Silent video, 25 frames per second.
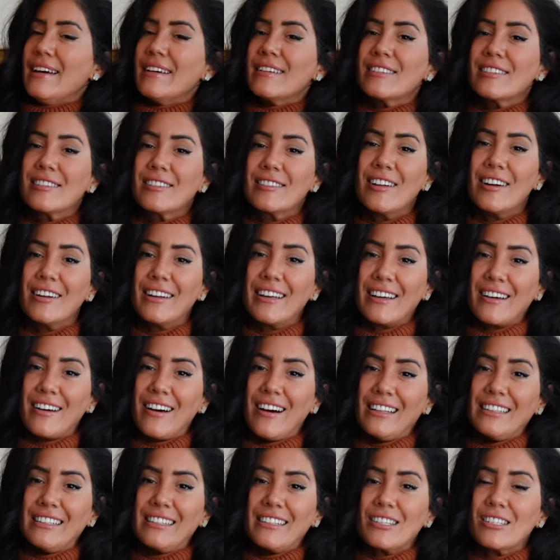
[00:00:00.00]
stunning
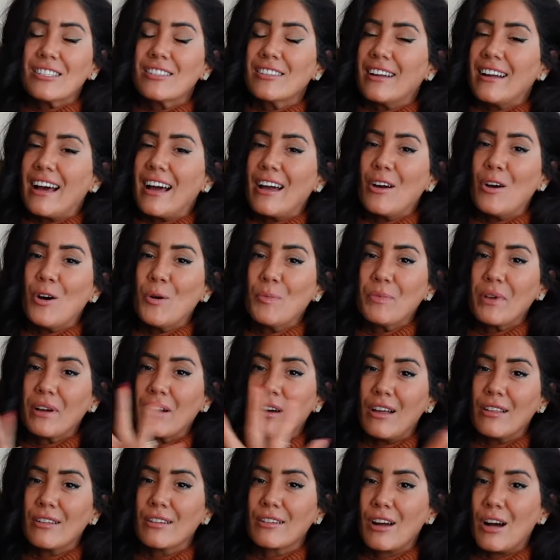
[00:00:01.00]
color. Stun I hope the
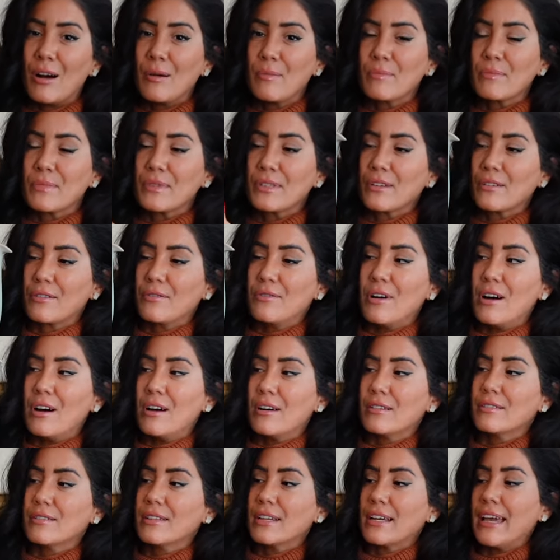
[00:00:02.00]
color comes
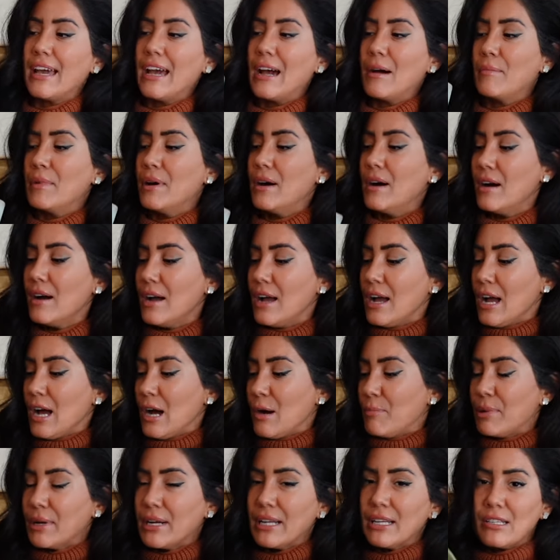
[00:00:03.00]
across the camera,
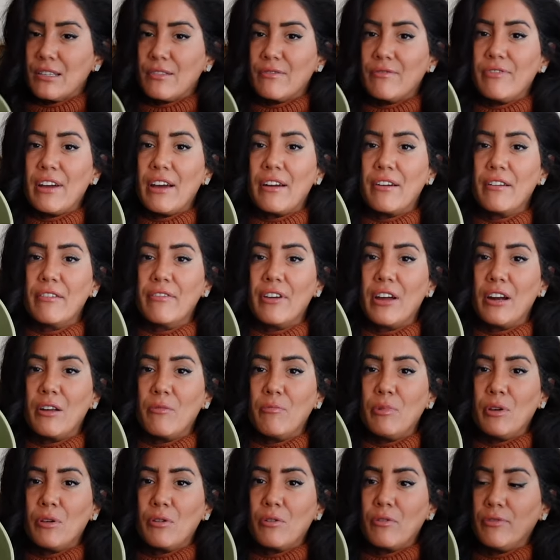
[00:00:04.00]
but it's very, very
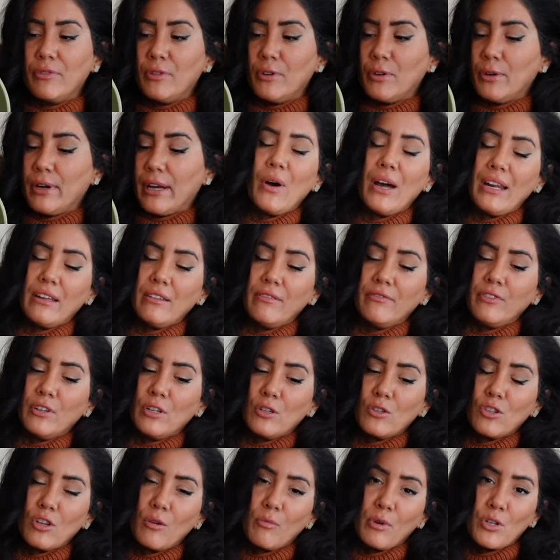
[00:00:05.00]
beautiful and it
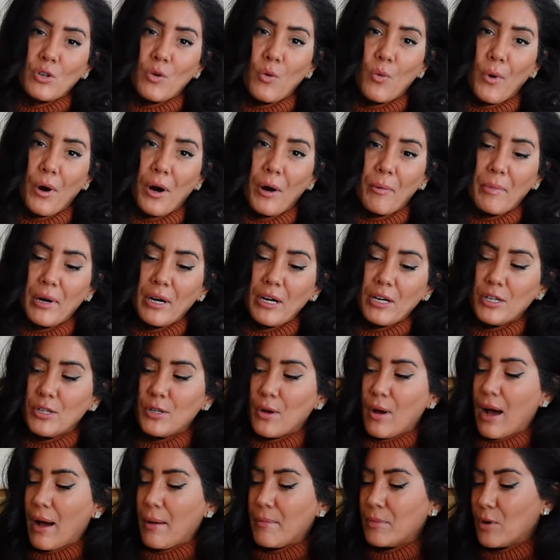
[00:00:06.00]
feels so much warmer.
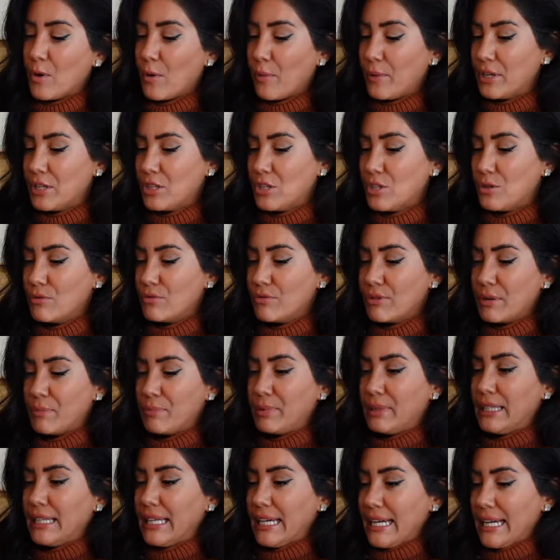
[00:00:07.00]
So I'm going to
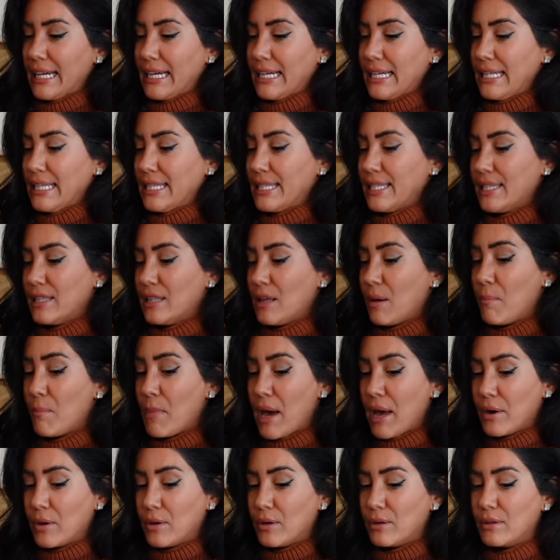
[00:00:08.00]
replace the
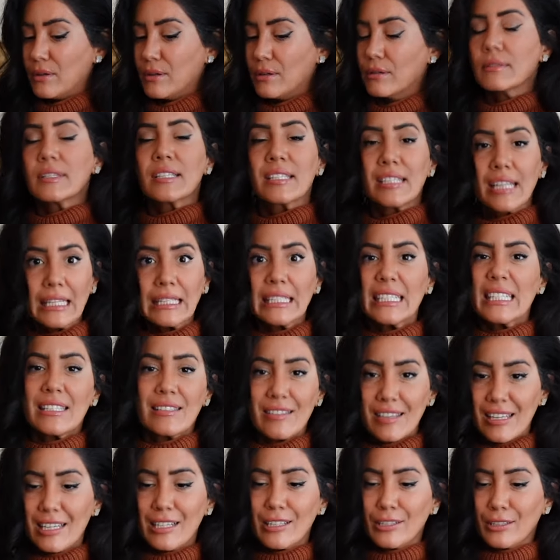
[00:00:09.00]
metal stainless
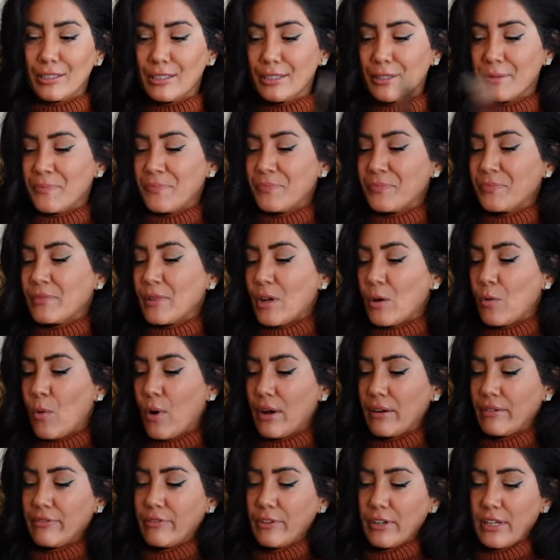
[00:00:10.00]
steel
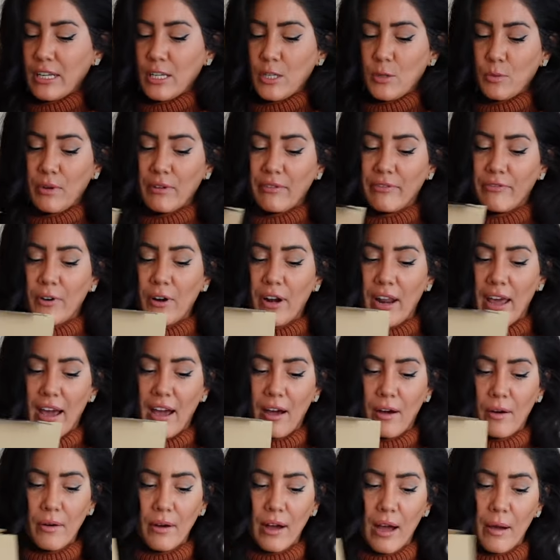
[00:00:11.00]
one for this one for
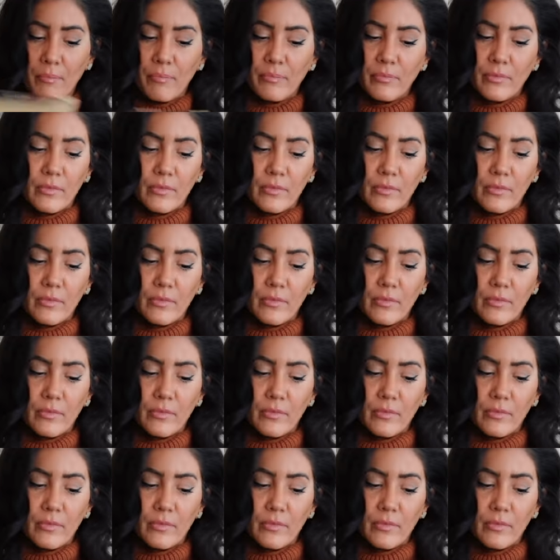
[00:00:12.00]
now. I'm